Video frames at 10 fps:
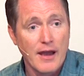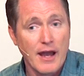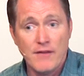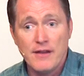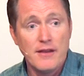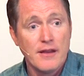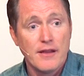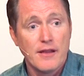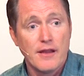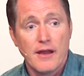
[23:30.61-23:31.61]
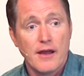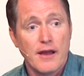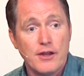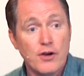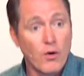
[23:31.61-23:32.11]
And then,
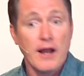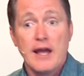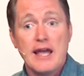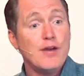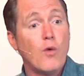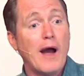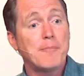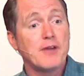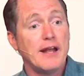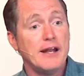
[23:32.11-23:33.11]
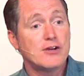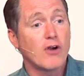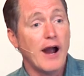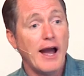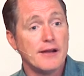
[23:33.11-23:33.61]
you know what? He wept and he
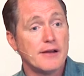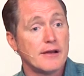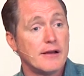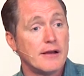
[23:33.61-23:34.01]
cried.